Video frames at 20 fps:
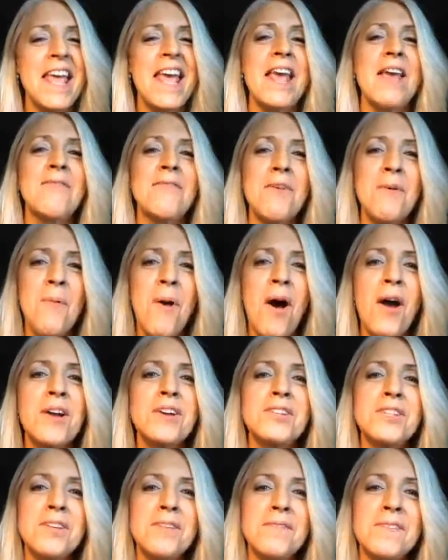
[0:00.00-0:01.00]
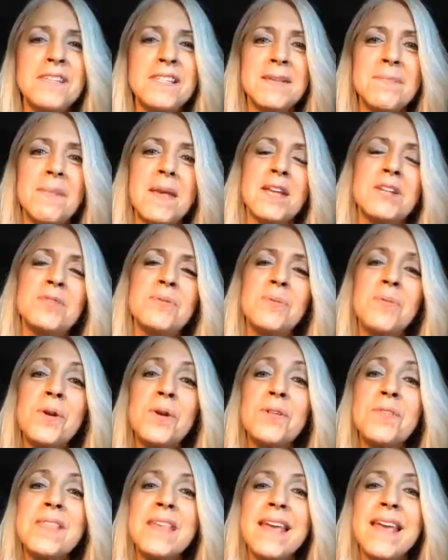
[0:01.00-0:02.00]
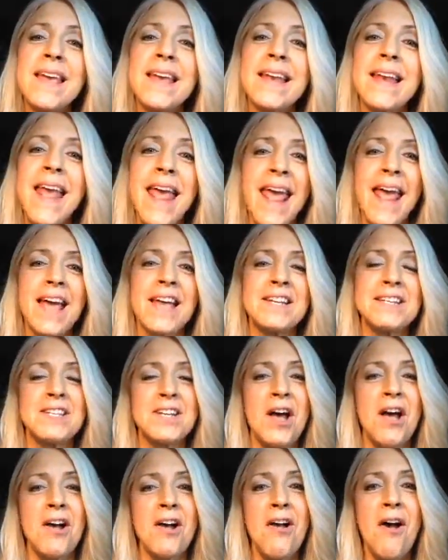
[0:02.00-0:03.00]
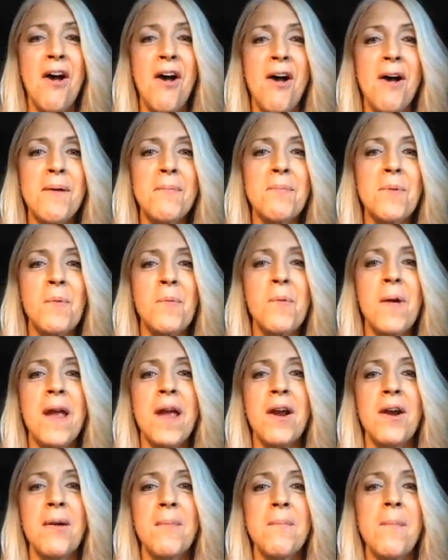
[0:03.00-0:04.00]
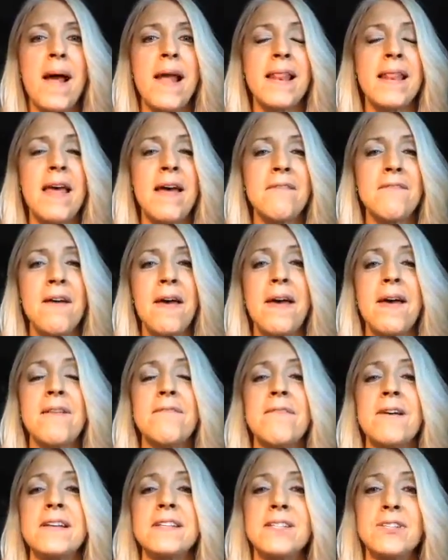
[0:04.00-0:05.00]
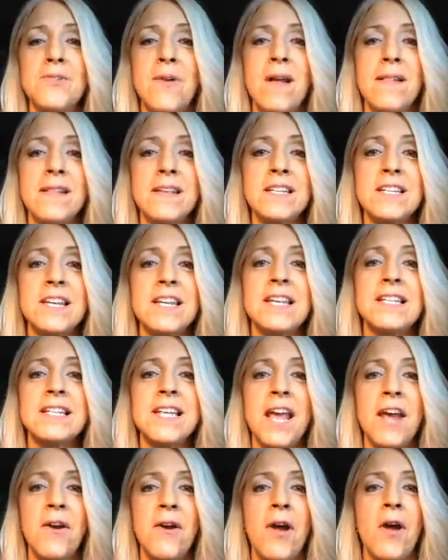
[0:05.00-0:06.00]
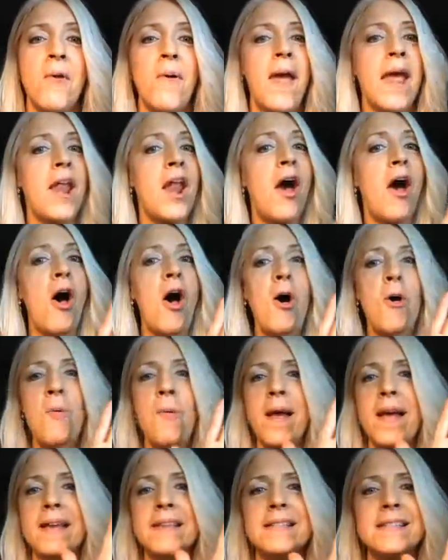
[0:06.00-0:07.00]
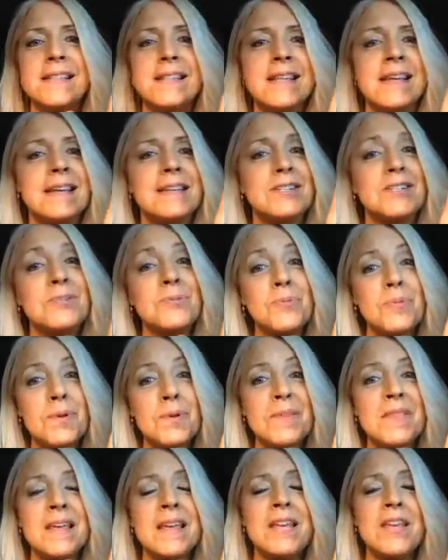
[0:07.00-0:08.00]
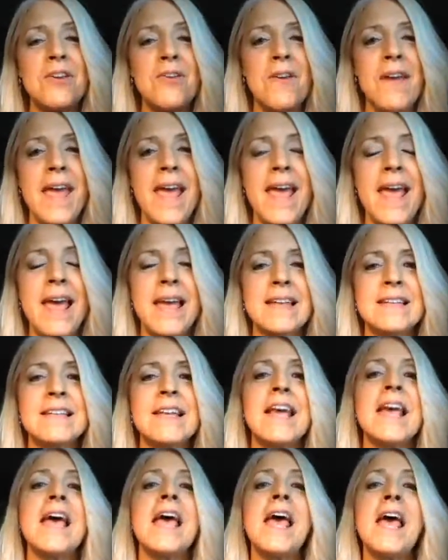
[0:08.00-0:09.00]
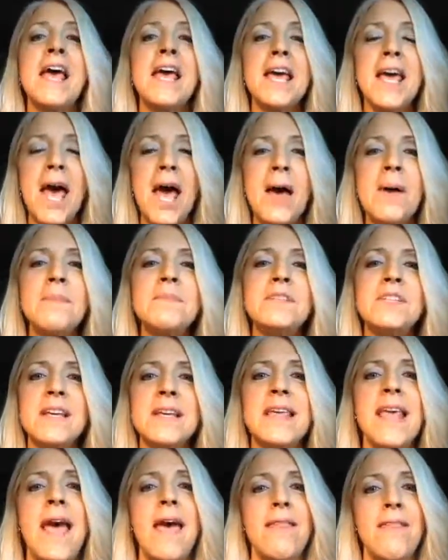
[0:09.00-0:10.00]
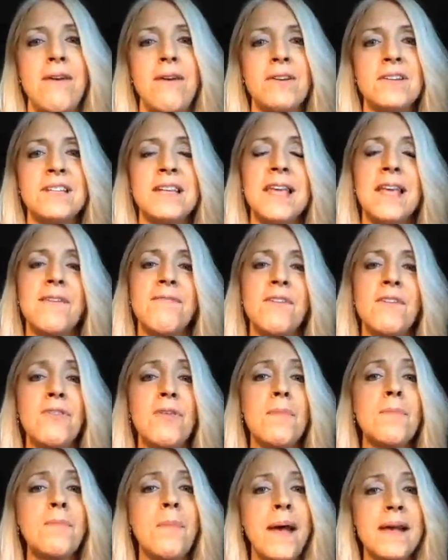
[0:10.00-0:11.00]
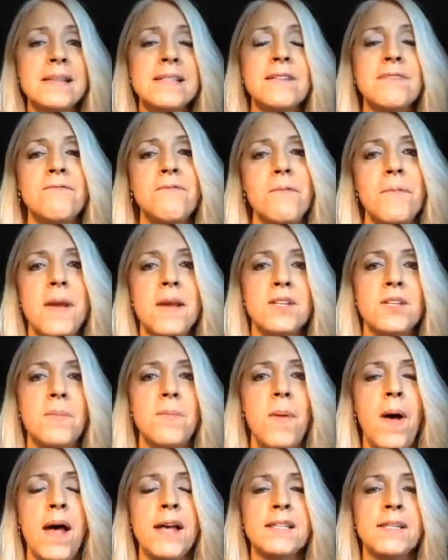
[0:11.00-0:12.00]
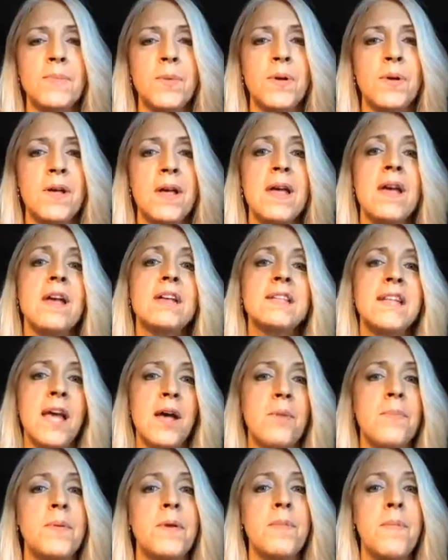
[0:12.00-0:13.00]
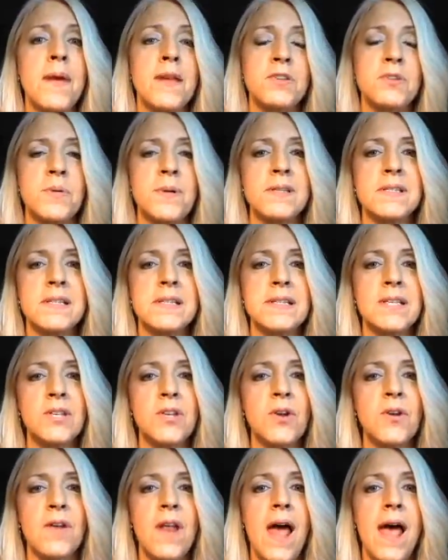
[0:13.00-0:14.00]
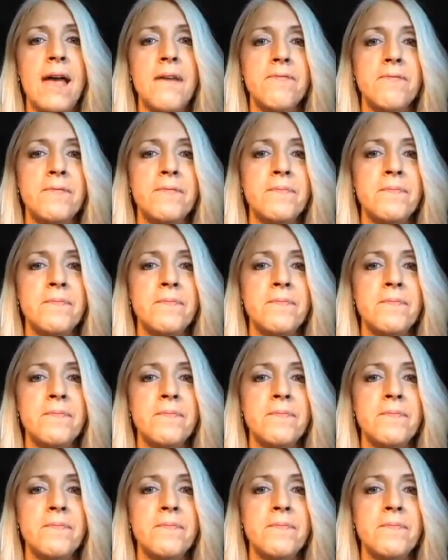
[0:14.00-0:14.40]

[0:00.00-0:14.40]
If you are, do visit me, truthinhand.com, where my love of astrology, tarot, and always the truth in your hand come together to give you the best information possible to help you make choices in your life.